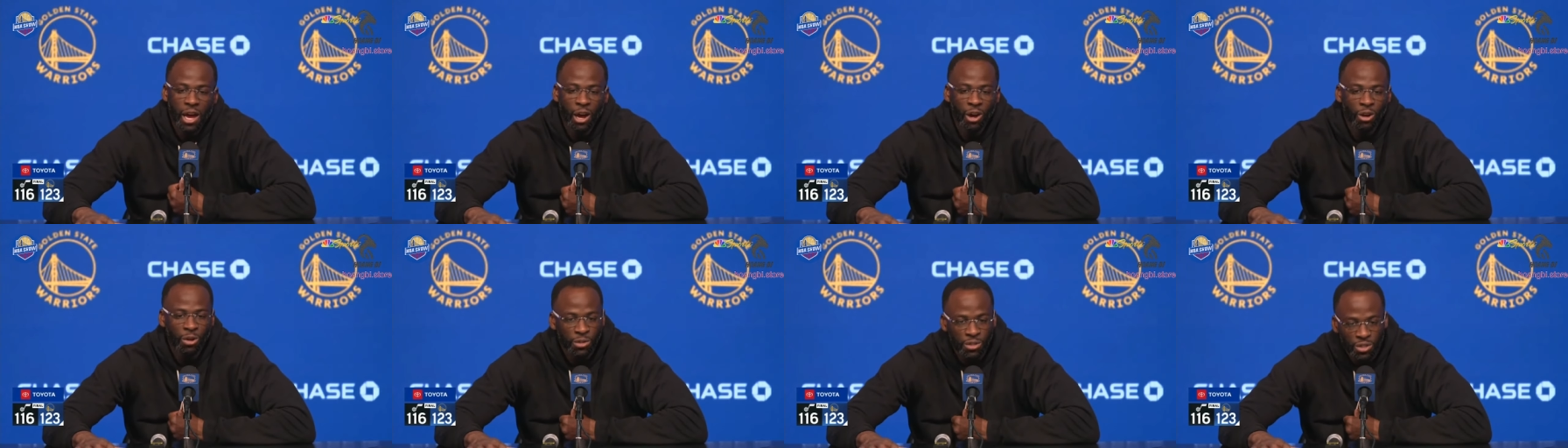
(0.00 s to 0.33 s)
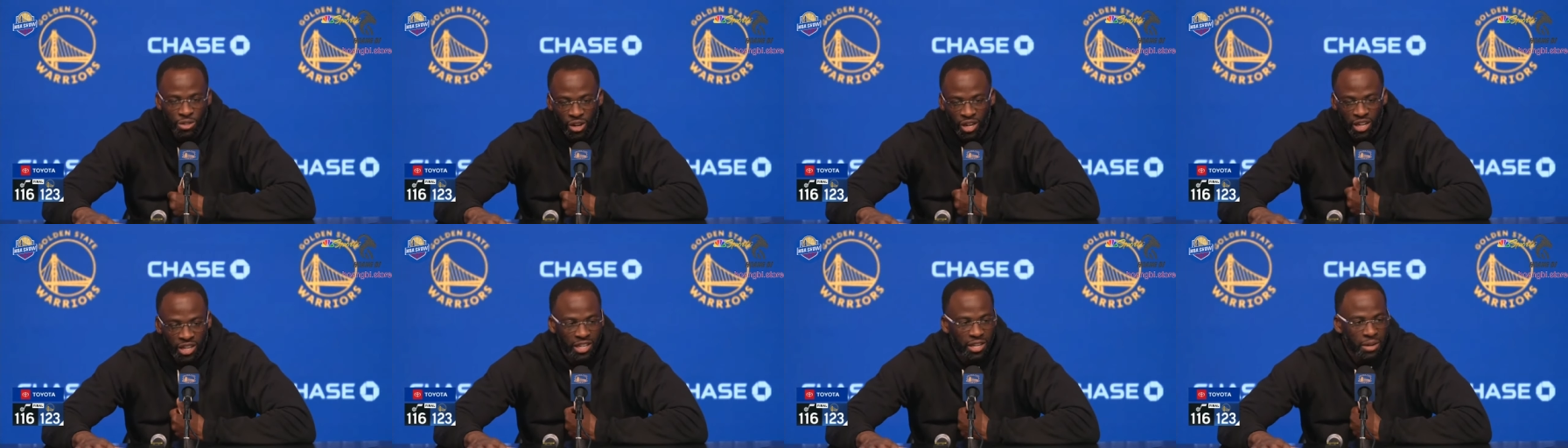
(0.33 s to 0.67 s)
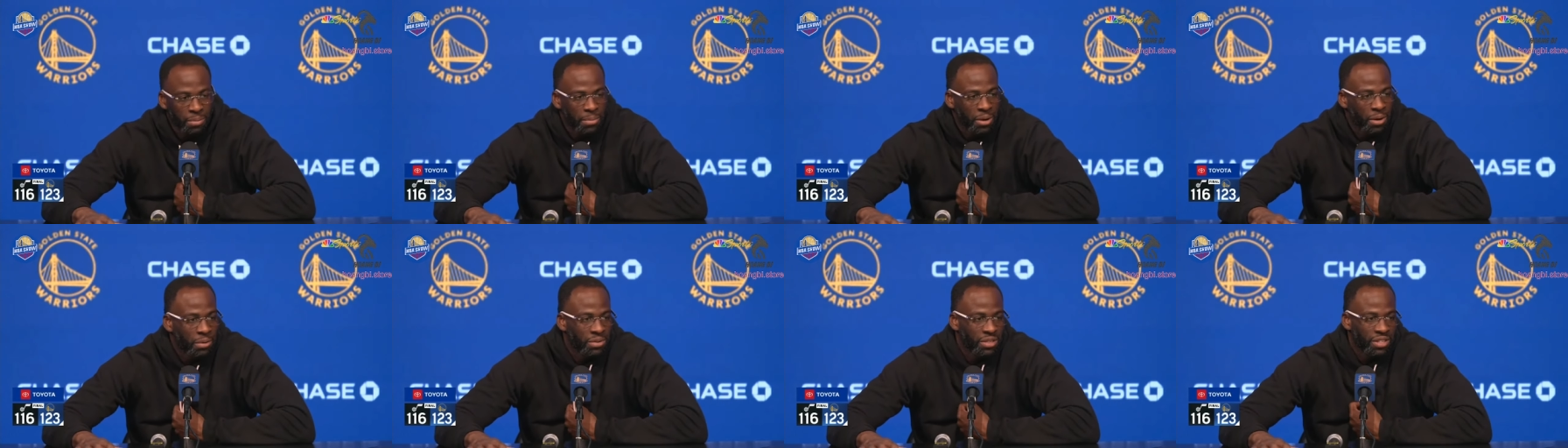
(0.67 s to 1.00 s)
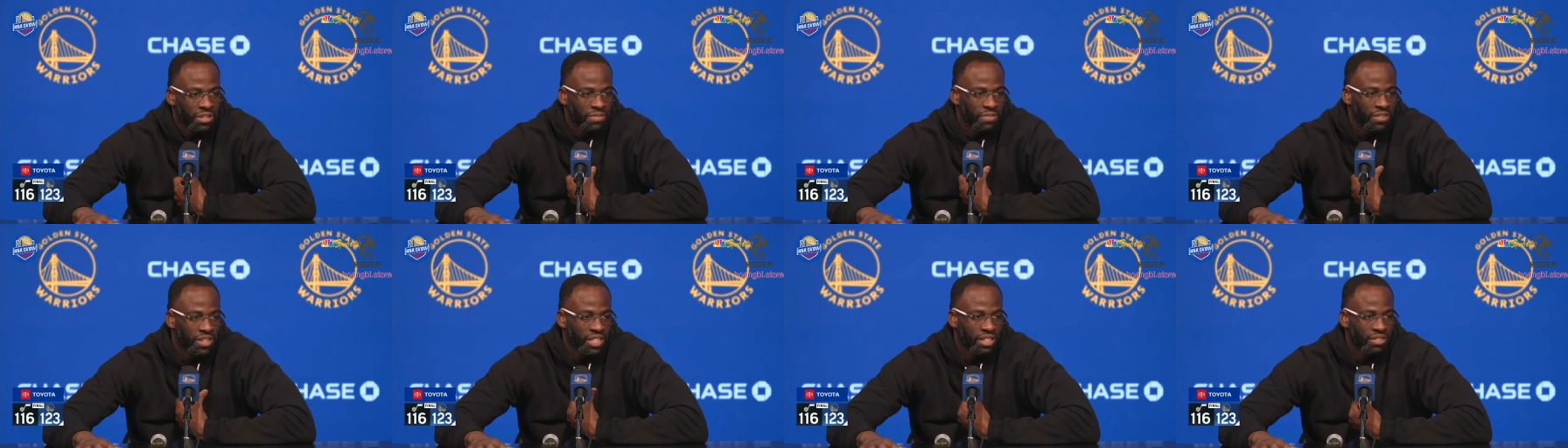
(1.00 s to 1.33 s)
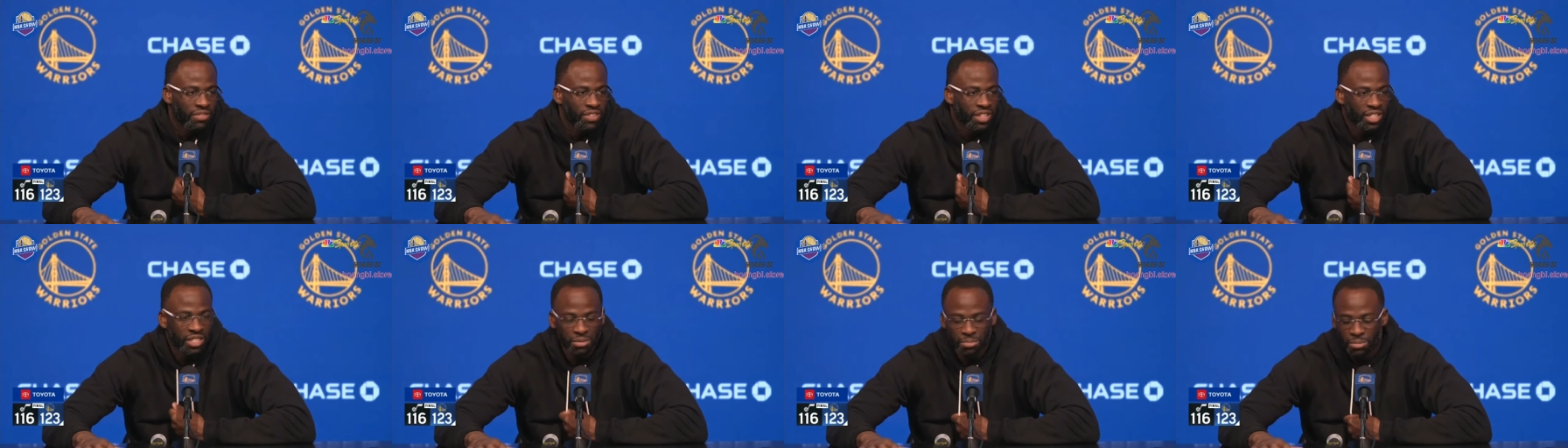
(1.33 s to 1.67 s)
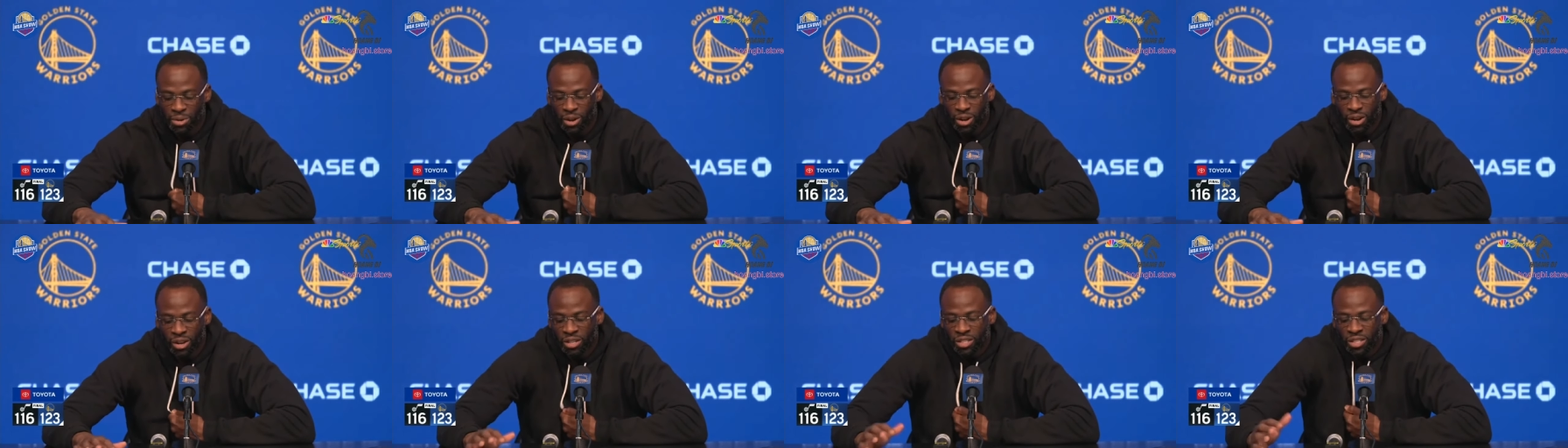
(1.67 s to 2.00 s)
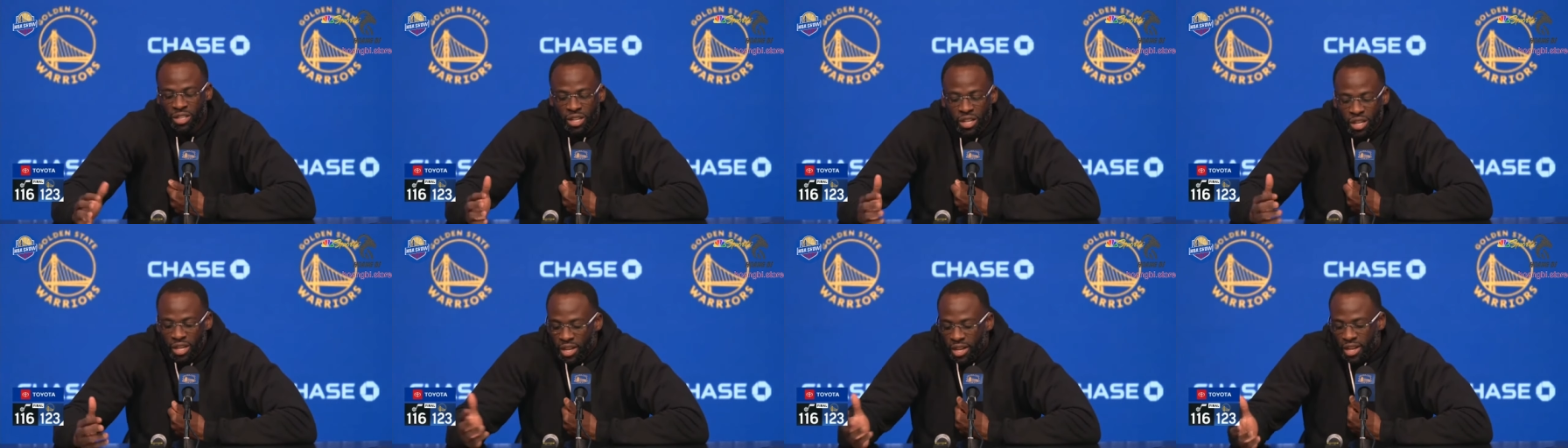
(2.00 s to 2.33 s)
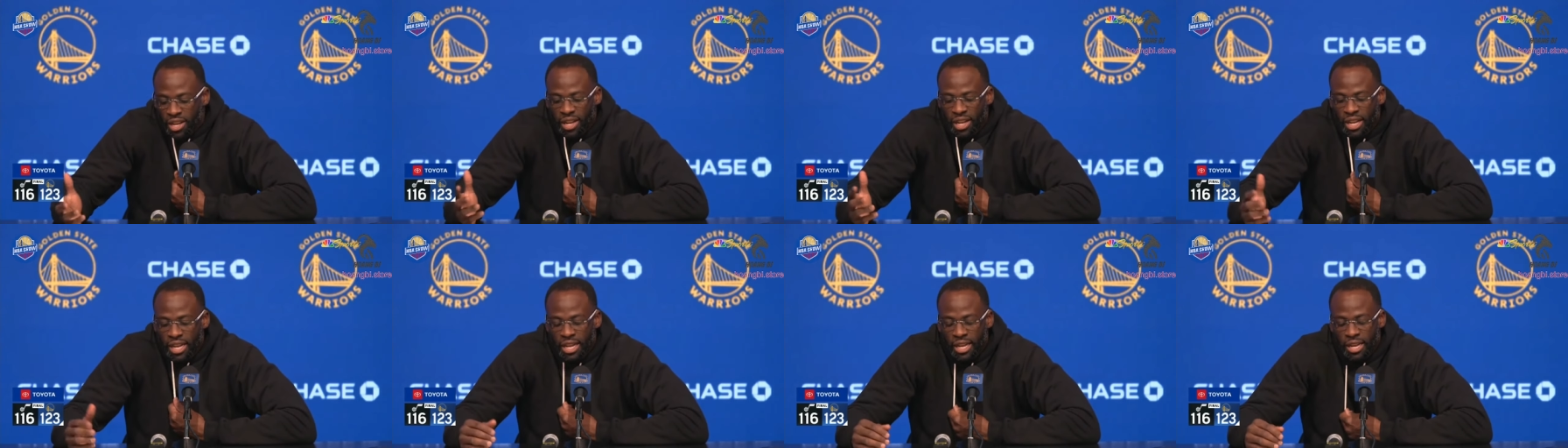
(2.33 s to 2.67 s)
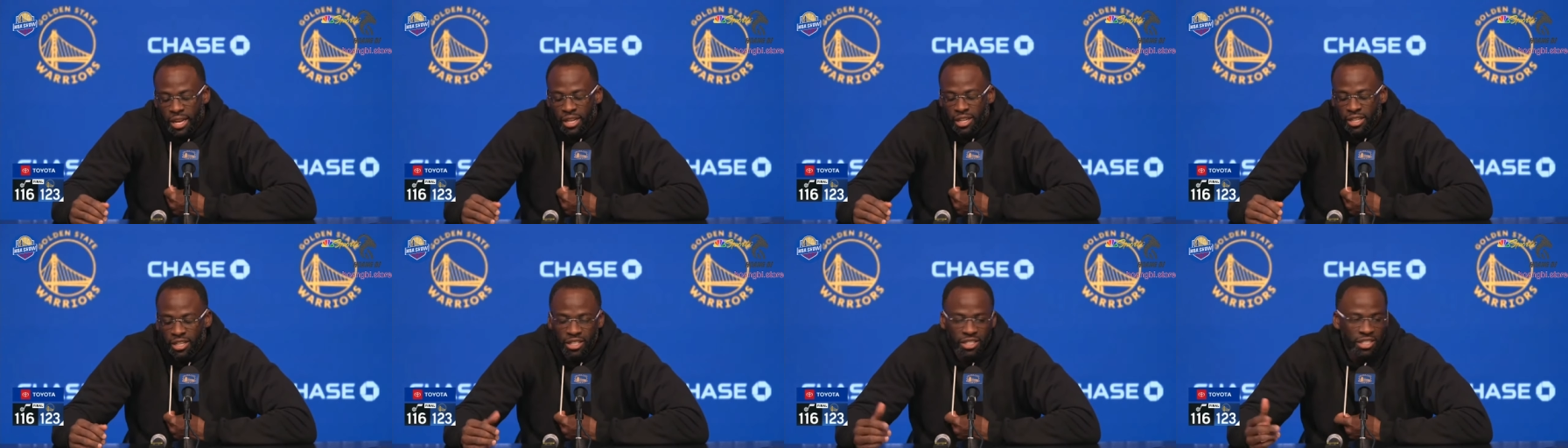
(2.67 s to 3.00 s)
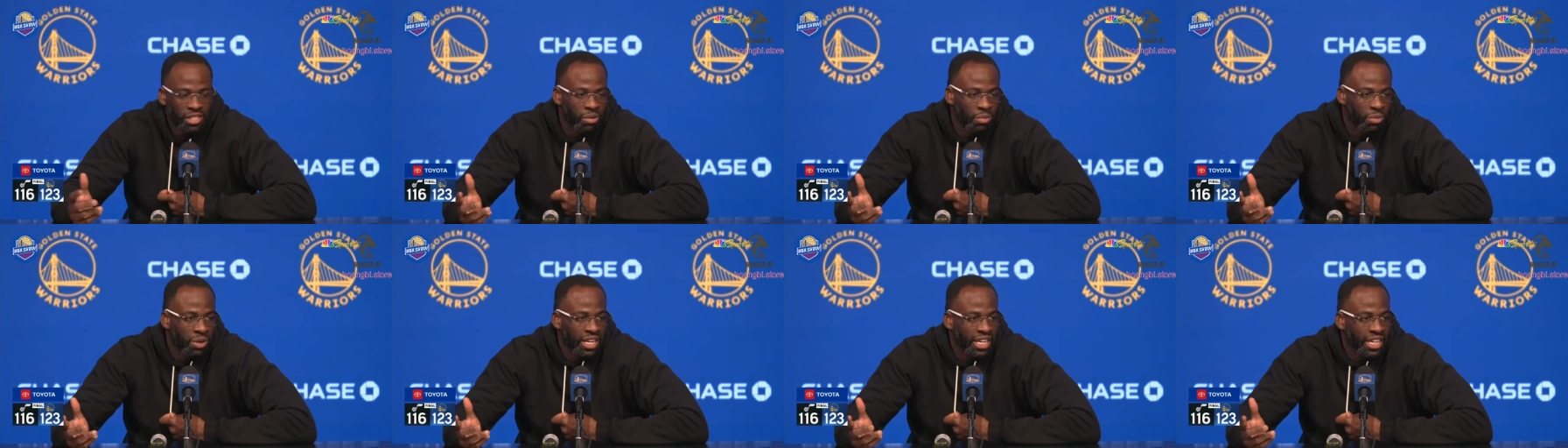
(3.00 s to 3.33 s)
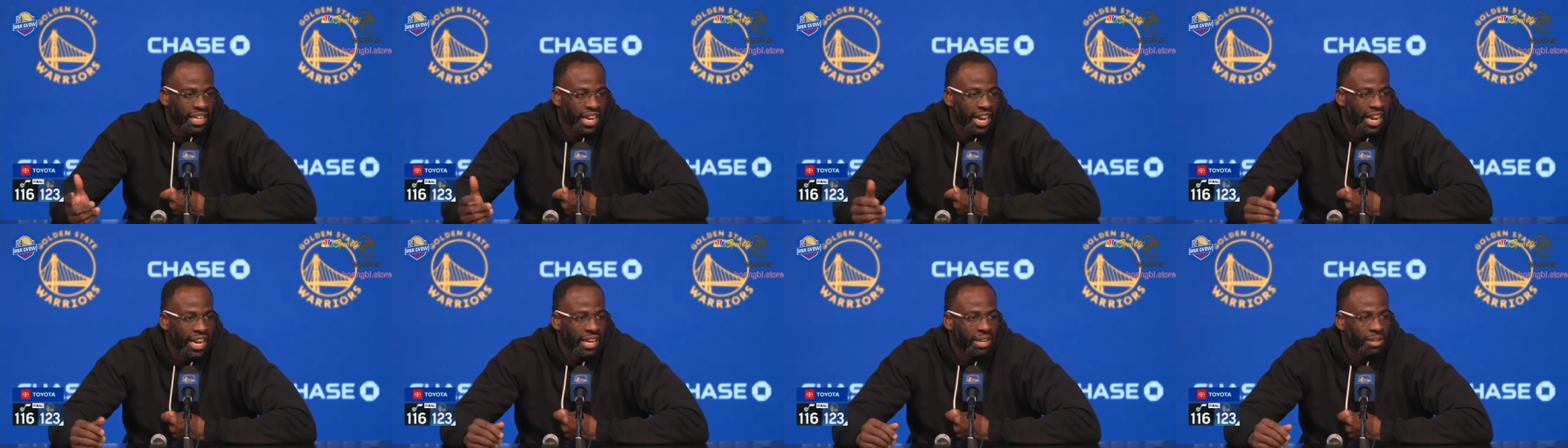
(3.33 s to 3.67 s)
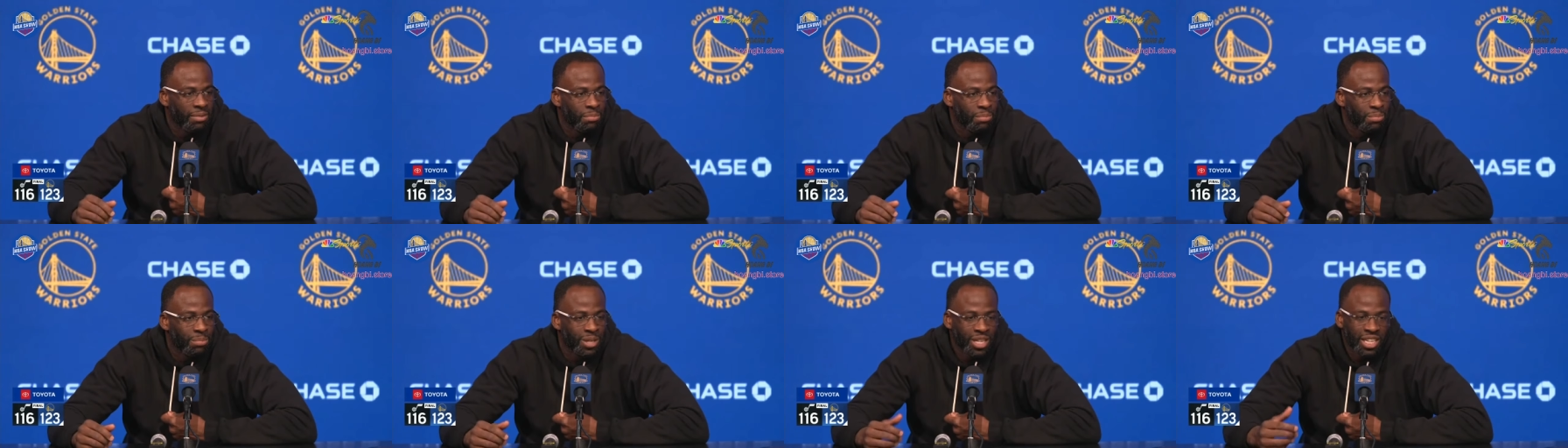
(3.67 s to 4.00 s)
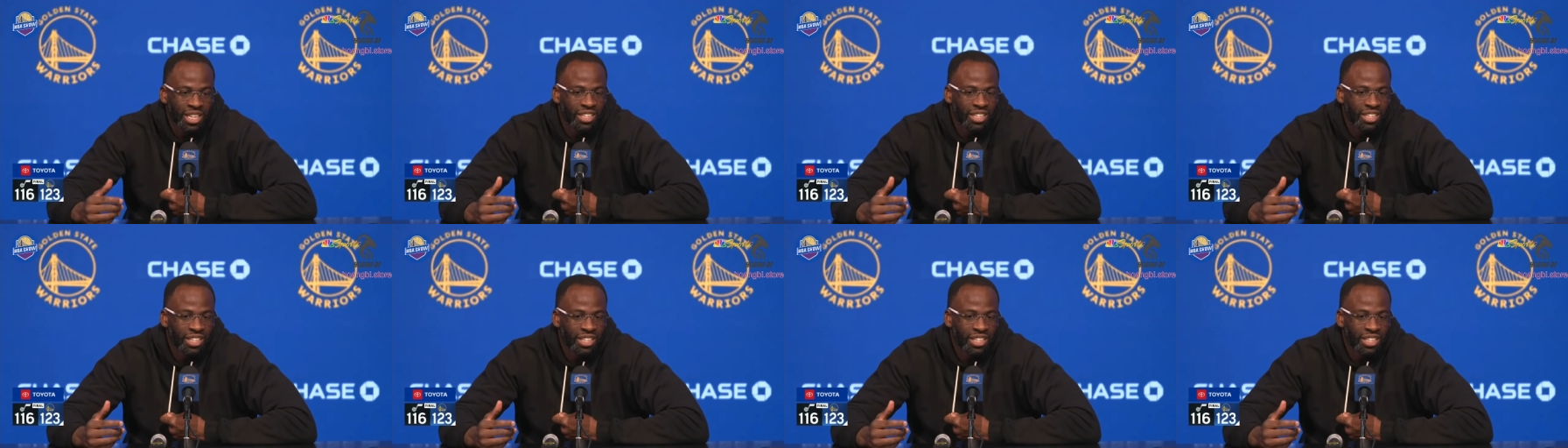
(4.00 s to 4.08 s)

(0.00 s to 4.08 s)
Uh, who's gonna come up with the 50-50 balls to win the game?